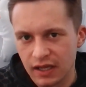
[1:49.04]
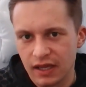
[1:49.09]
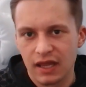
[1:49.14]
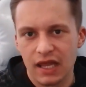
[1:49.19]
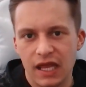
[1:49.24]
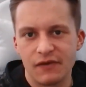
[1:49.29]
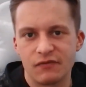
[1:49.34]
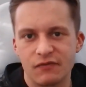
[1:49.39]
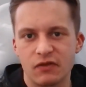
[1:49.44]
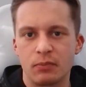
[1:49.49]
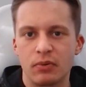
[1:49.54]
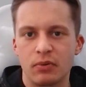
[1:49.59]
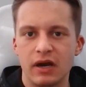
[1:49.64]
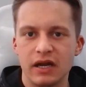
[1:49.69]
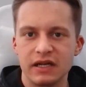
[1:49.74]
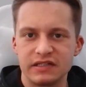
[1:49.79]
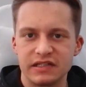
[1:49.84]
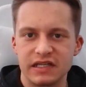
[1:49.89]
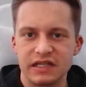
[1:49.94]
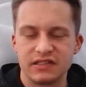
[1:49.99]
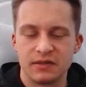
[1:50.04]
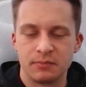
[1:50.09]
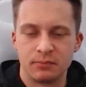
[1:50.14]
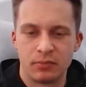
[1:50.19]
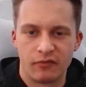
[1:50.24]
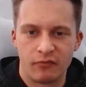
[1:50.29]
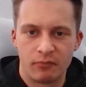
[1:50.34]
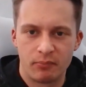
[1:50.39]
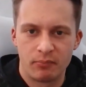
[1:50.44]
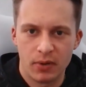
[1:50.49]
If the price is
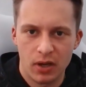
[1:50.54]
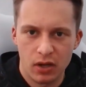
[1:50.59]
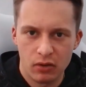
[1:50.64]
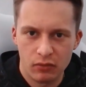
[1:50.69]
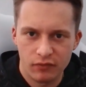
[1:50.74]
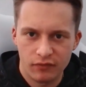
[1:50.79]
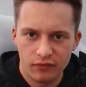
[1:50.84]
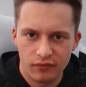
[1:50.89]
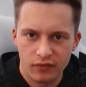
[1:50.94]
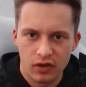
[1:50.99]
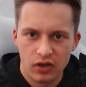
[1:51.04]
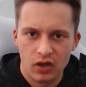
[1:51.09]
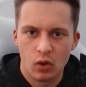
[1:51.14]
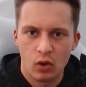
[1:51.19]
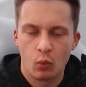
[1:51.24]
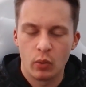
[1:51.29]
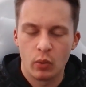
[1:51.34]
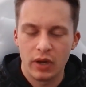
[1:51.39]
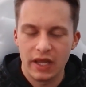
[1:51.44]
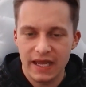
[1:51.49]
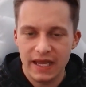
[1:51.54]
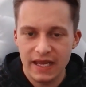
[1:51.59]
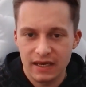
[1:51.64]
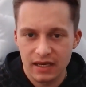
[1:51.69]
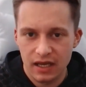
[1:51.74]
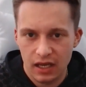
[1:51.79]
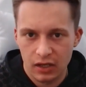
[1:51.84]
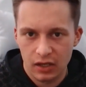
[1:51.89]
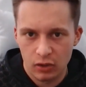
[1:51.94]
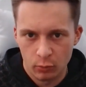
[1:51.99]
above both, we're in
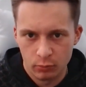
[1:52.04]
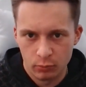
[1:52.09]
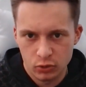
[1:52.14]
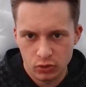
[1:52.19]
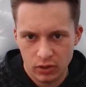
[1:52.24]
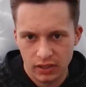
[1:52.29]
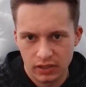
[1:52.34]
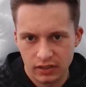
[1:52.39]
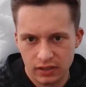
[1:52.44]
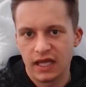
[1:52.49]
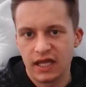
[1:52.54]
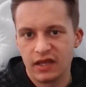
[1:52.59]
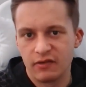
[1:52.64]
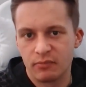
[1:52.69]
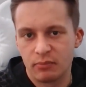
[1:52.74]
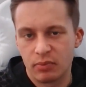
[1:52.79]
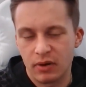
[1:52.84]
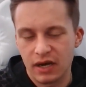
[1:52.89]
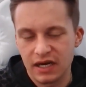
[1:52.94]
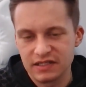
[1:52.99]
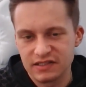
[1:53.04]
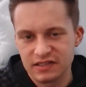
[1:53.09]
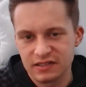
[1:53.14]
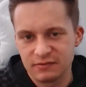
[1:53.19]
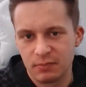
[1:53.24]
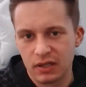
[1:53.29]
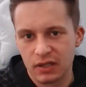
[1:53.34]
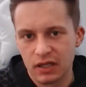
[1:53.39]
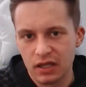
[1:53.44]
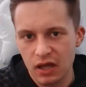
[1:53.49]
an uptrend. If price is
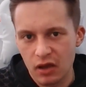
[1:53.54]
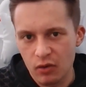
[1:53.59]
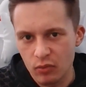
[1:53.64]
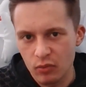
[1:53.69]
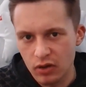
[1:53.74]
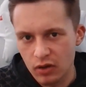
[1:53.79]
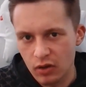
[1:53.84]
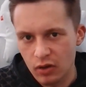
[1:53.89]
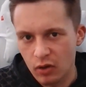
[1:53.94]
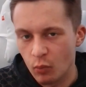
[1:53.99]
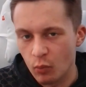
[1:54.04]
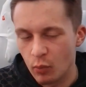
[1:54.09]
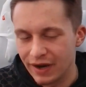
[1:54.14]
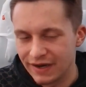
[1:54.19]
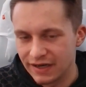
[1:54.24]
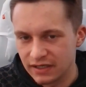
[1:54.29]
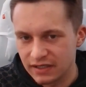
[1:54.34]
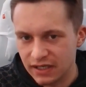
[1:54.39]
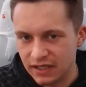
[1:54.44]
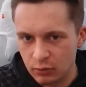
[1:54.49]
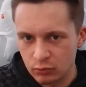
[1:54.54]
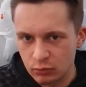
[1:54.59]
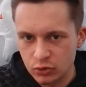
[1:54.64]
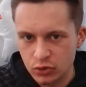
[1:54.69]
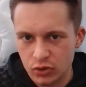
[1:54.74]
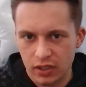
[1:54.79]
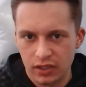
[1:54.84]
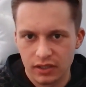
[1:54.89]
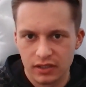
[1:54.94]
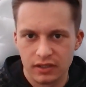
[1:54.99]
below, we're in a
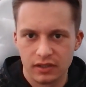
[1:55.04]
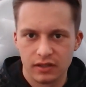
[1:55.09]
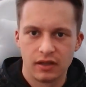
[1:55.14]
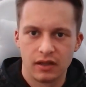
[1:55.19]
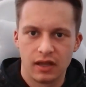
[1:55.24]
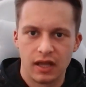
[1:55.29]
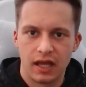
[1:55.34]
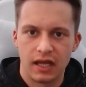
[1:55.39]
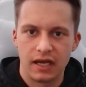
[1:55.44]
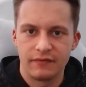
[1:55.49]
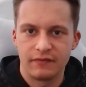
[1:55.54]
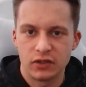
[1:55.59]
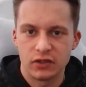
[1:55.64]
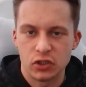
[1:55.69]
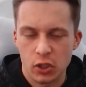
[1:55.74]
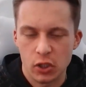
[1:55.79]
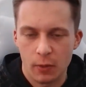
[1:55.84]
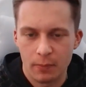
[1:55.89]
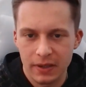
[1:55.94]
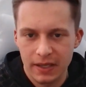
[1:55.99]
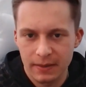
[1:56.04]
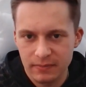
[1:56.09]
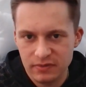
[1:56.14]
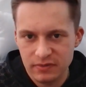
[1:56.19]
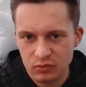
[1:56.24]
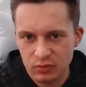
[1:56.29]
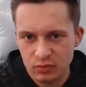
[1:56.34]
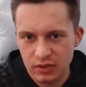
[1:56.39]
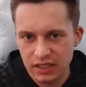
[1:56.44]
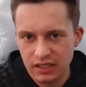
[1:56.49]
downtrend. And if it's chopping in
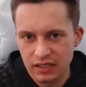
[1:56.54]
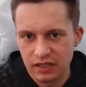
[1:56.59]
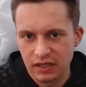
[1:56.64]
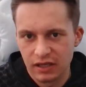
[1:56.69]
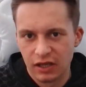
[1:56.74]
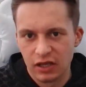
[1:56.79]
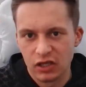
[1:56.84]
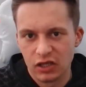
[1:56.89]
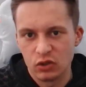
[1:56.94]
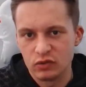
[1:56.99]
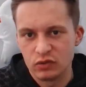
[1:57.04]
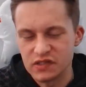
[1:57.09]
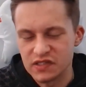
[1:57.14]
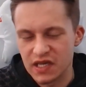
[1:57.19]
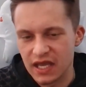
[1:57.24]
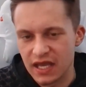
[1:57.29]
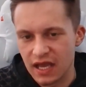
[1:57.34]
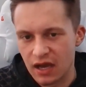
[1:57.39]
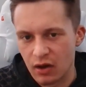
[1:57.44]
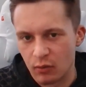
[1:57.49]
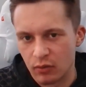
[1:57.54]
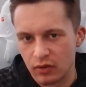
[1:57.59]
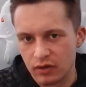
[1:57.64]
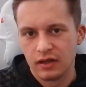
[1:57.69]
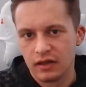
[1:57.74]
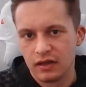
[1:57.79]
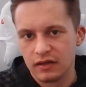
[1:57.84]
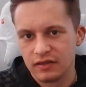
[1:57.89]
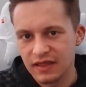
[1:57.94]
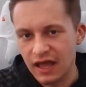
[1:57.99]
between, you stay out.
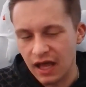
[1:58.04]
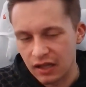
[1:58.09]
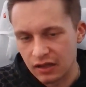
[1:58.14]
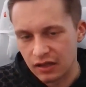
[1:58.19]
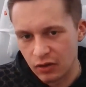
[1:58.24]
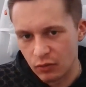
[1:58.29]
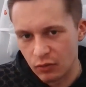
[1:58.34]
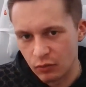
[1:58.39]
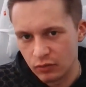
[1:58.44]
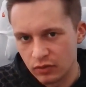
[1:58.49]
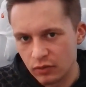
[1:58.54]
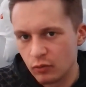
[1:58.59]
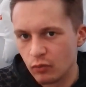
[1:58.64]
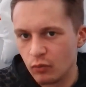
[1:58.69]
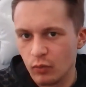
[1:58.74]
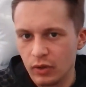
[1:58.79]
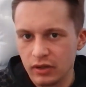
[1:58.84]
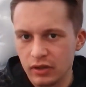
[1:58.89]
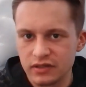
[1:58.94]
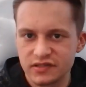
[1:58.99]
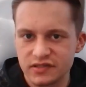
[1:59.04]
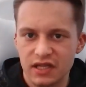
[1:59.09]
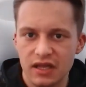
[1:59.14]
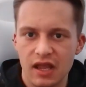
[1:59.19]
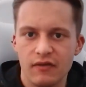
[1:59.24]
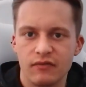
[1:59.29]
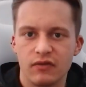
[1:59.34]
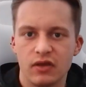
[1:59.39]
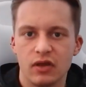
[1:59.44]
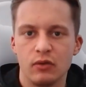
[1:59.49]
That alone will
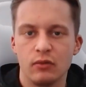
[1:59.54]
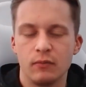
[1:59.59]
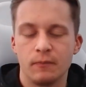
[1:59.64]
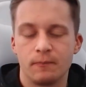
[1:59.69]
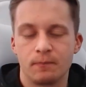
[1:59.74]
save you